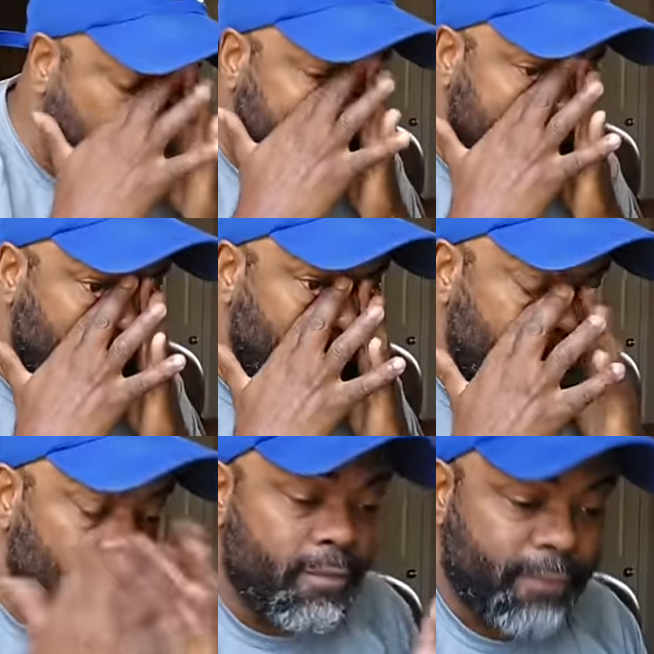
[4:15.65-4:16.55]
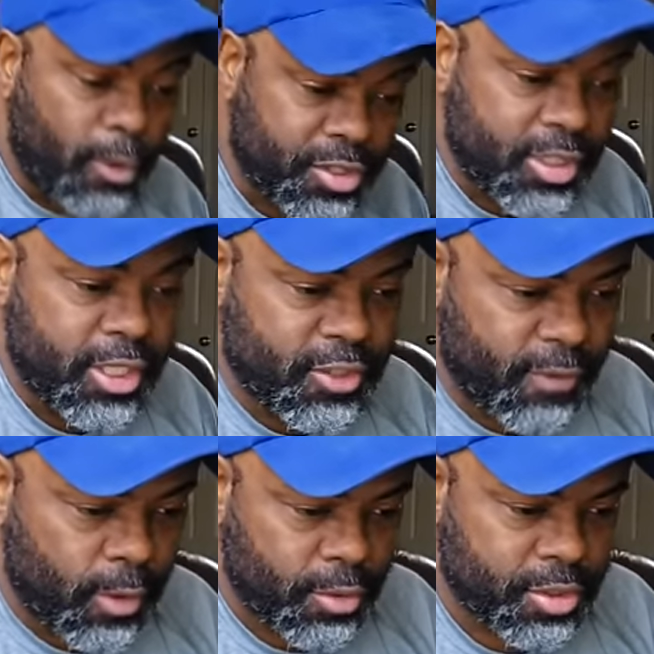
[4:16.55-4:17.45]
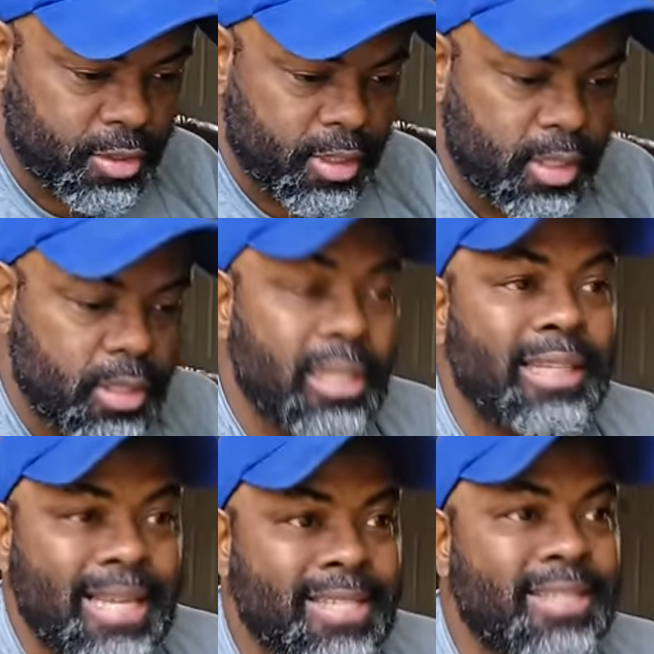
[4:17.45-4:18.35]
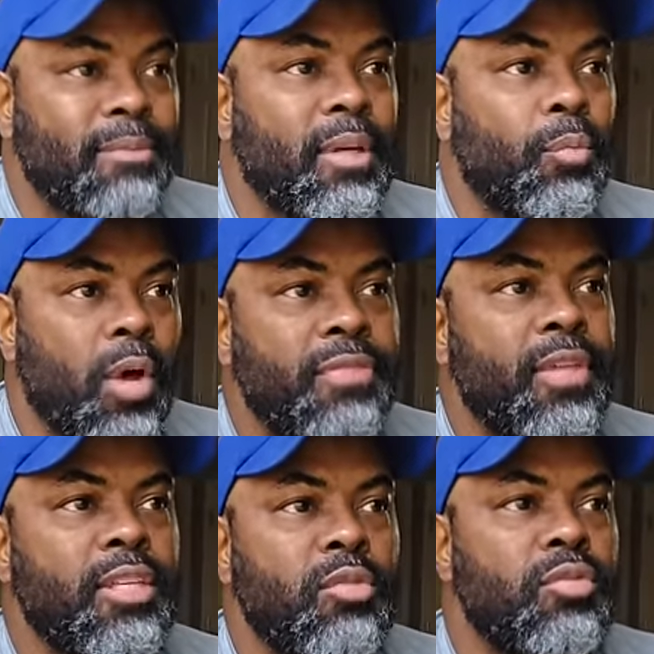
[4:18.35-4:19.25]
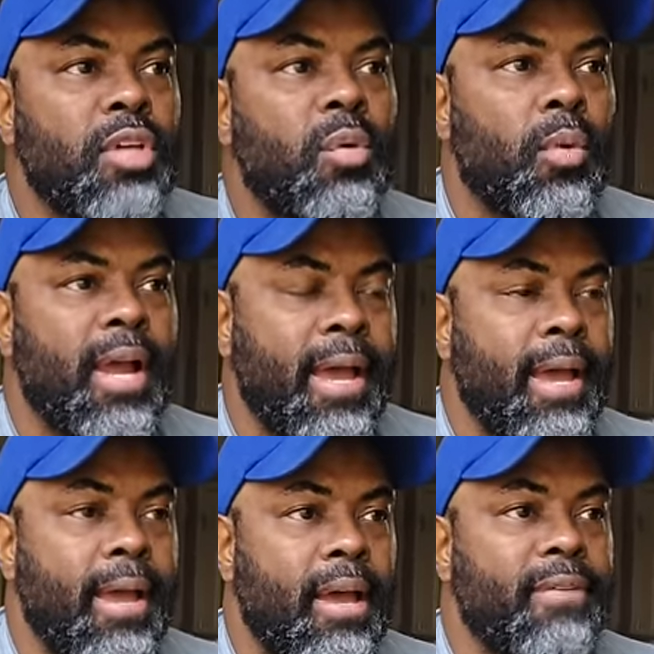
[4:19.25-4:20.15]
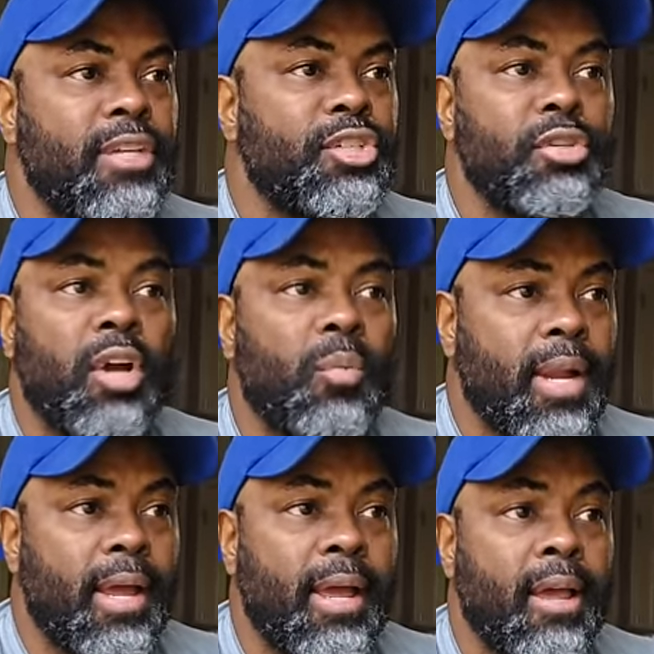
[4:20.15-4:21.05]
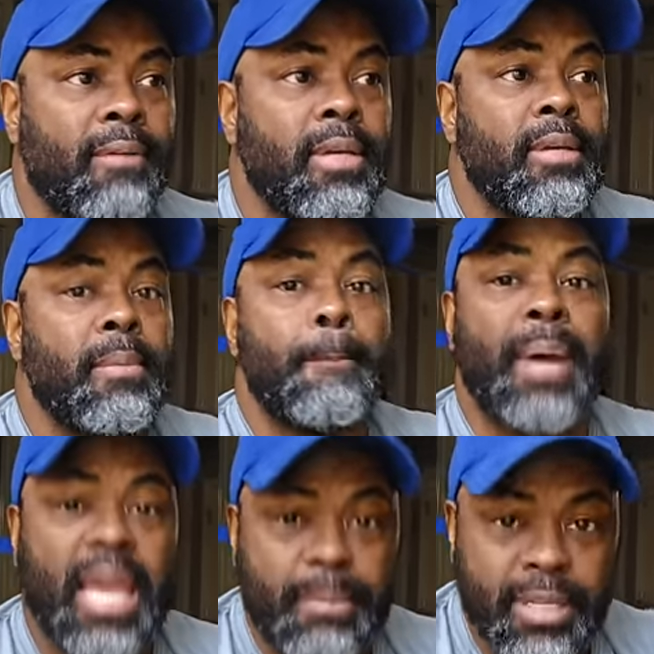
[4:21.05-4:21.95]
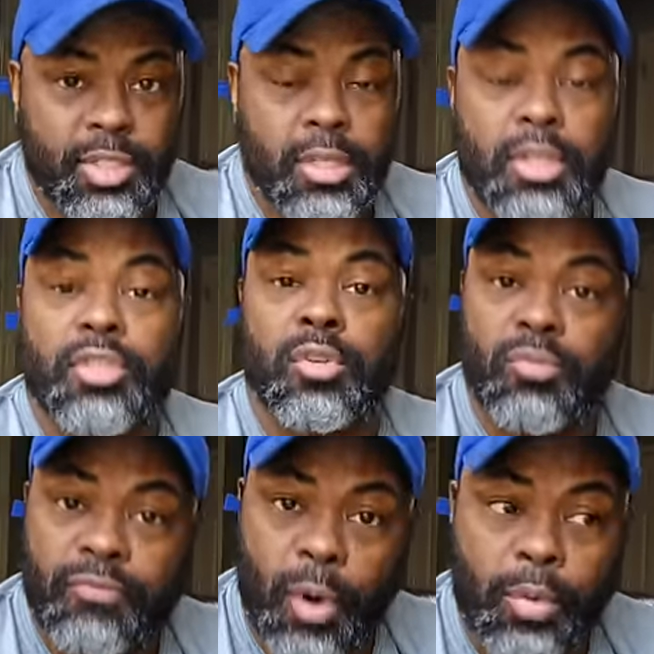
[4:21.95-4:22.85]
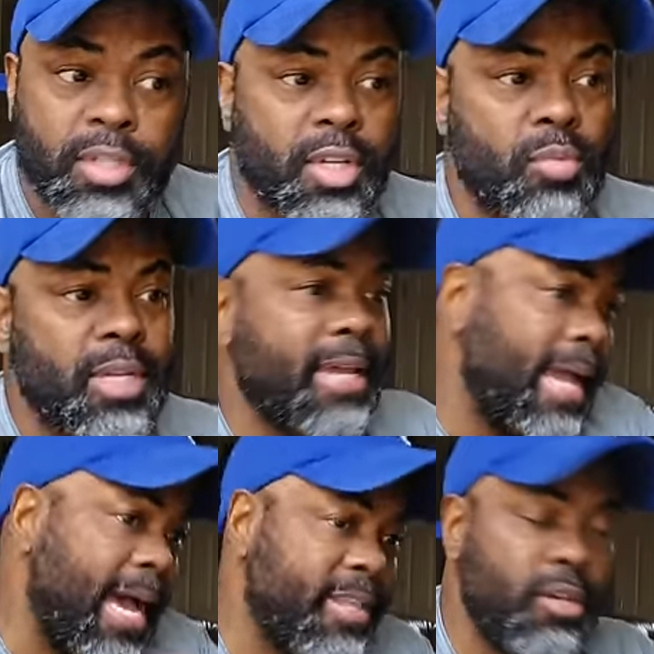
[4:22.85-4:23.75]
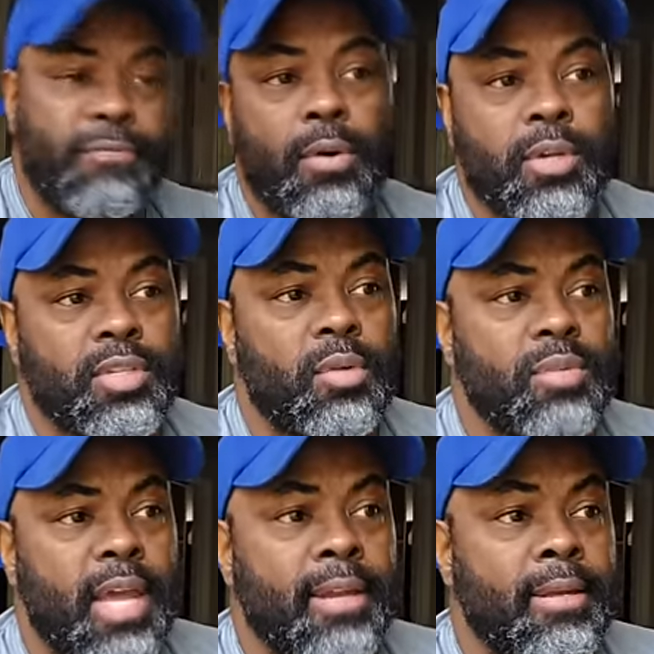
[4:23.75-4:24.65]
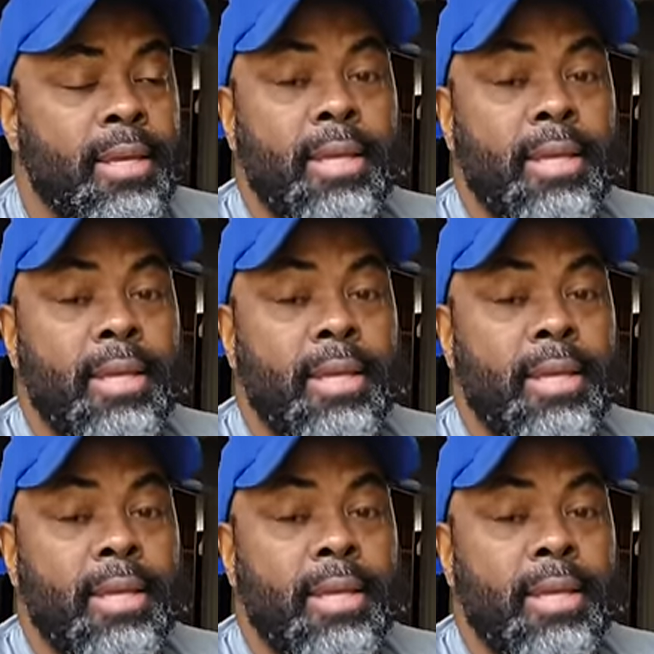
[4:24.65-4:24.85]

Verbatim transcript: So first things first, the less the, the one thing you don't want to have is you don't want to have payments. So focus on debt. How do you focus on debt?